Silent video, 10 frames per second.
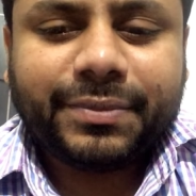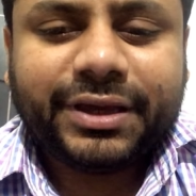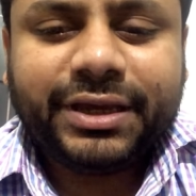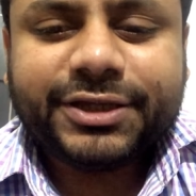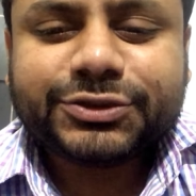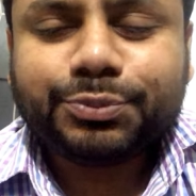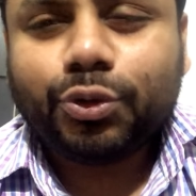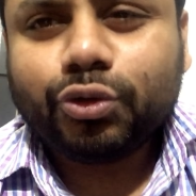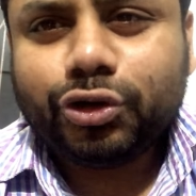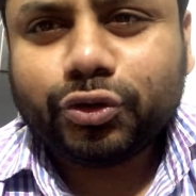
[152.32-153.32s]
he is
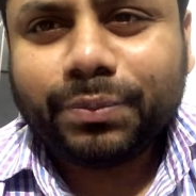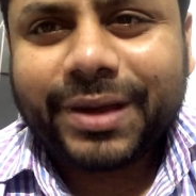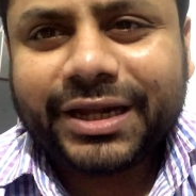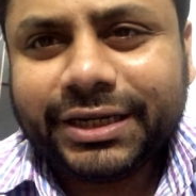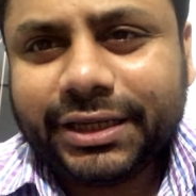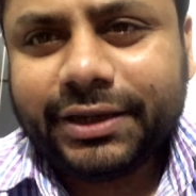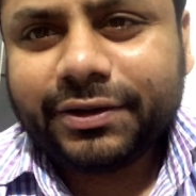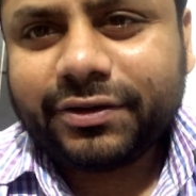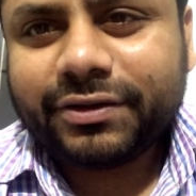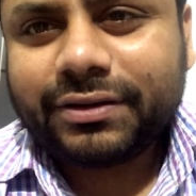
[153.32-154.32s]
prone to many
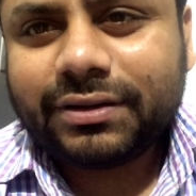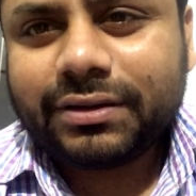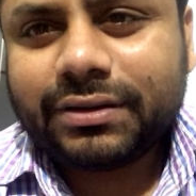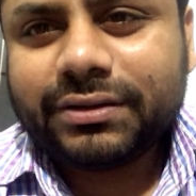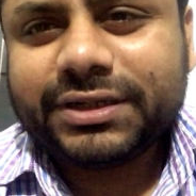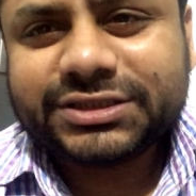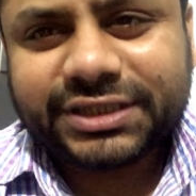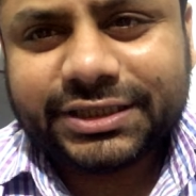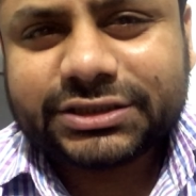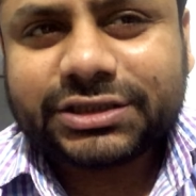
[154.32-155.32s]

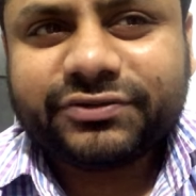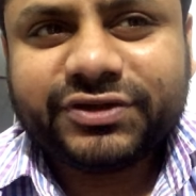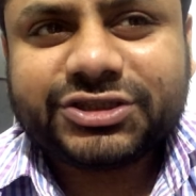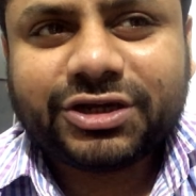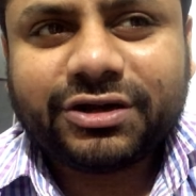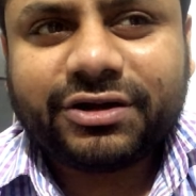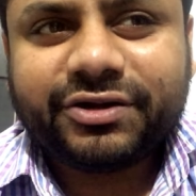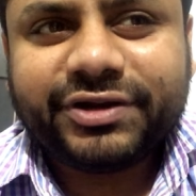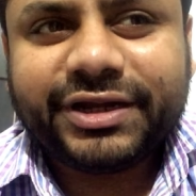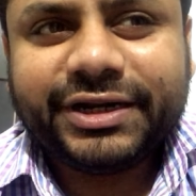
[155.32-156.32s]
disease which are
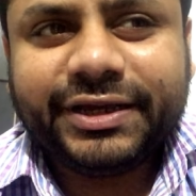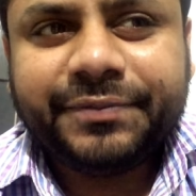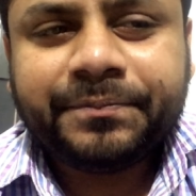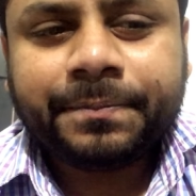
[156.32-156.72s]
really